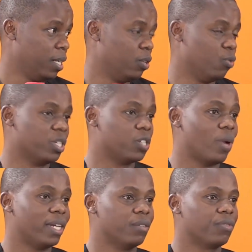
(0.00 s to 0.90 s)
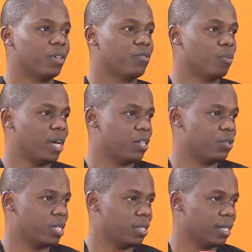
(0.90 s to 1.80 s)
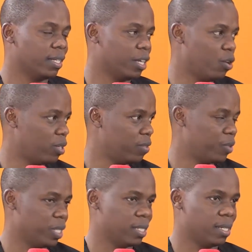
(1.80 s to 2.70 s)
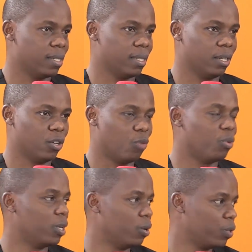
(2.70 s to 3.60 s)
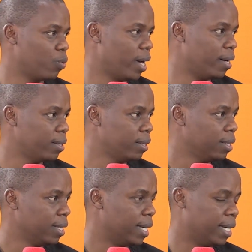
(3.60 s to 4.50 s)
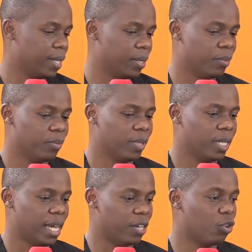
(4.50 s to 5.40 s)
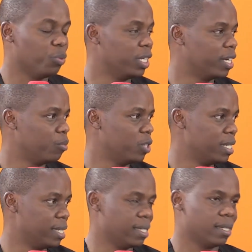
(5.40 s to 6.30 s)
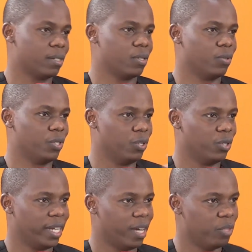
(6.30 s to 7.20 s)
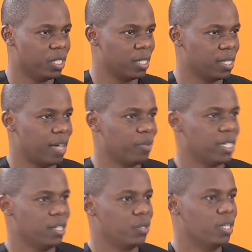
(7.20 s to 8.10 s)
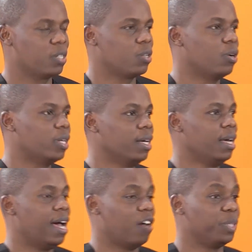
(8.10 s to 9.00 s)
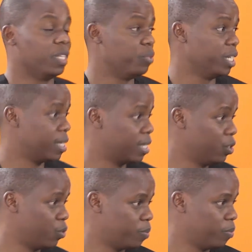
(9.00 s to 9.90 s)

Which is quite different from countries in the north, for instance, in the global north, where non-communicable diseases, so your diabetes, hypertension, and so on, have been the biggest issue.